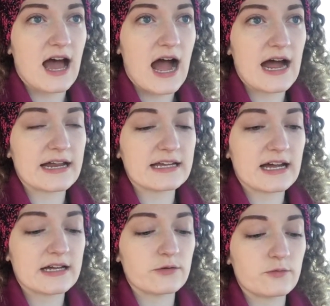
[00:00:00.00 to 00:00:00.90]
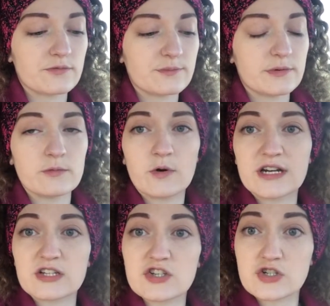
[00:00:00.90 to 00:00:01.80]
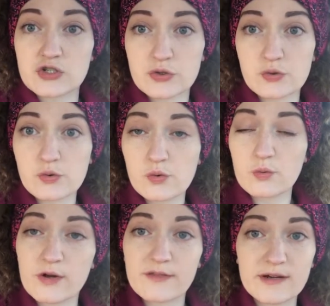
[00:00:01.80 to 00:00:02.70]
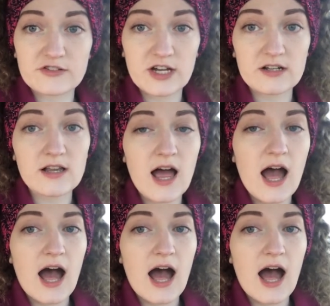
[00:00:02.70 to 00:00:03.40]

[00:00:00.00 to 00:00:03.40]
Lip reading: I kind of been wanting to do with my channel.